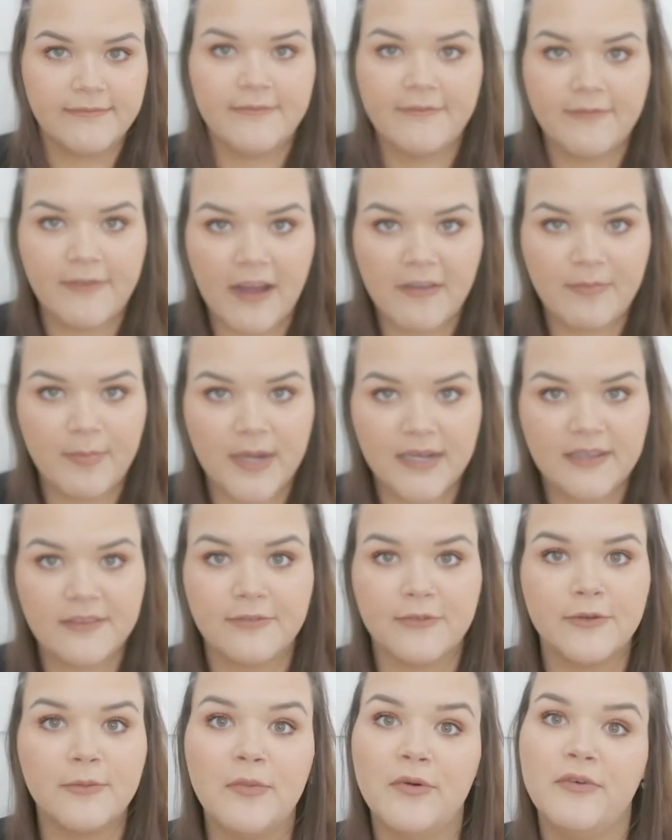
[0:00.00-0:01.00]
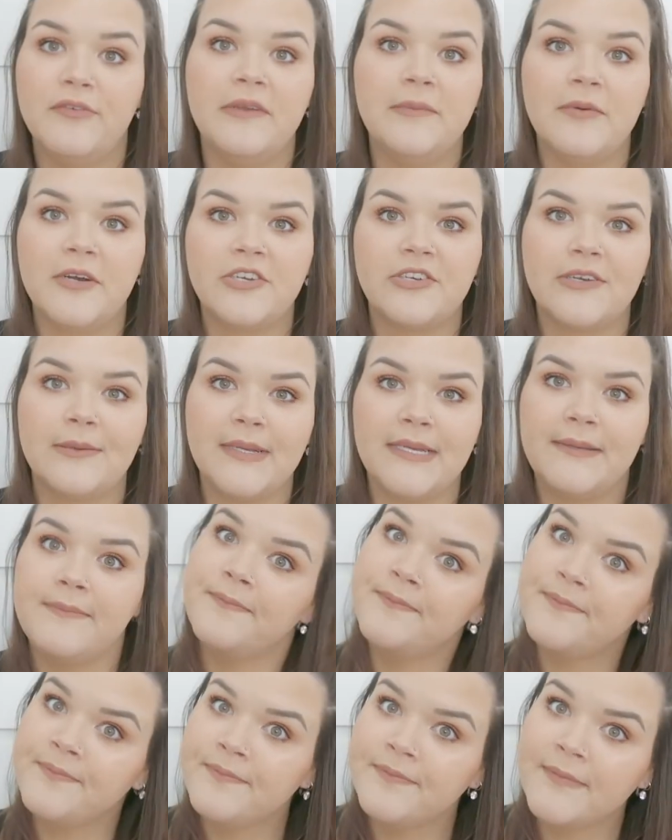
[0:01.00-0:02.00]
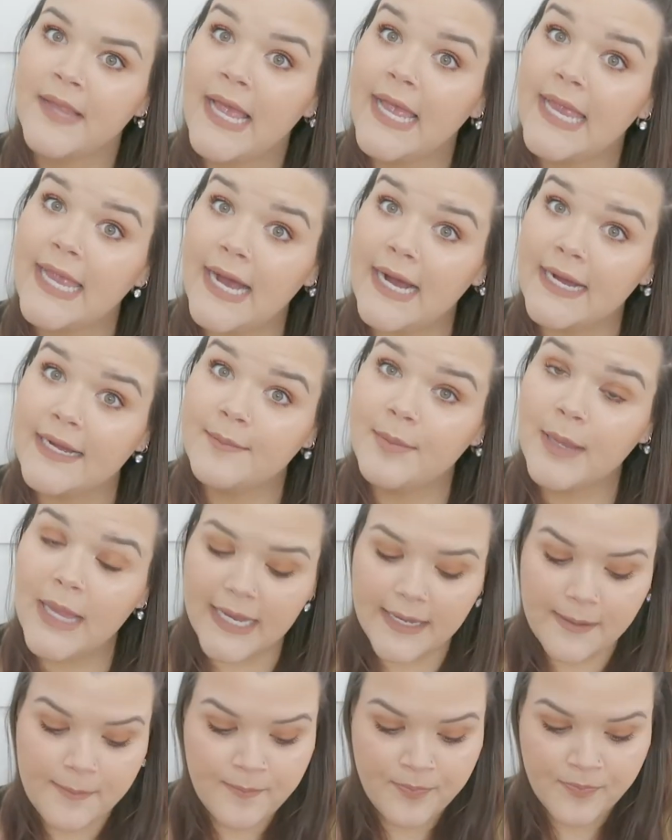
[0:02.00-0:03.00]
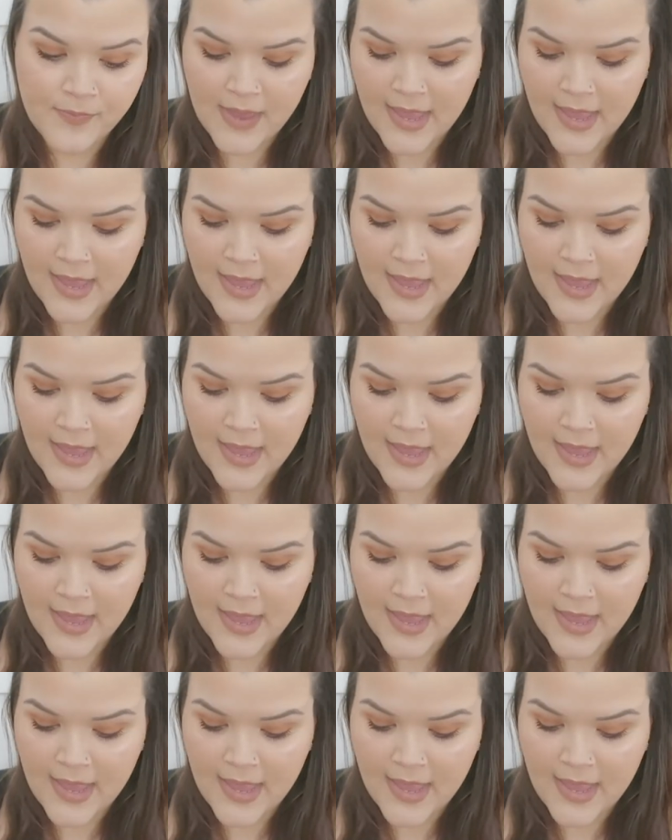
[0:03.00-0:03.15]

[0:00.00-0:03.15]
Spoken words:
$5 for a Morphe brush, I mean, can't complain.